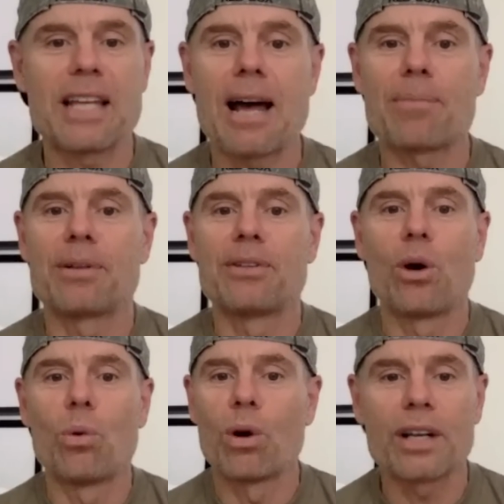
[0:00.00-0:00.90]
happened.
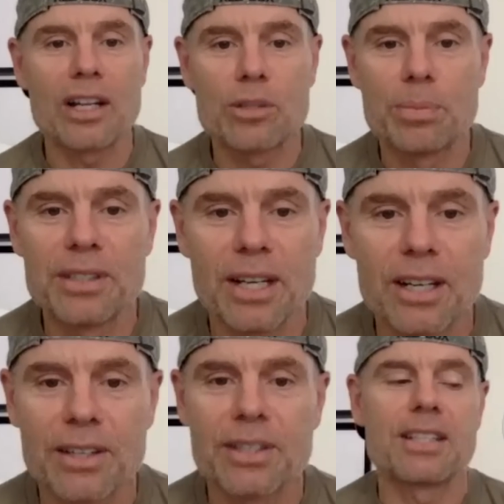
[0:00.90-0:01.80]
No workout's been done
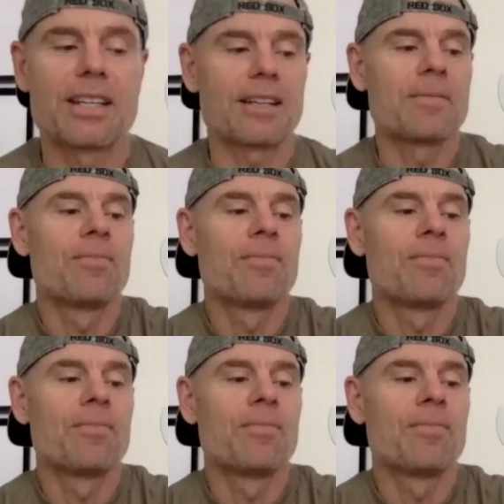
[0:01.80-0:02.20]
on this thing.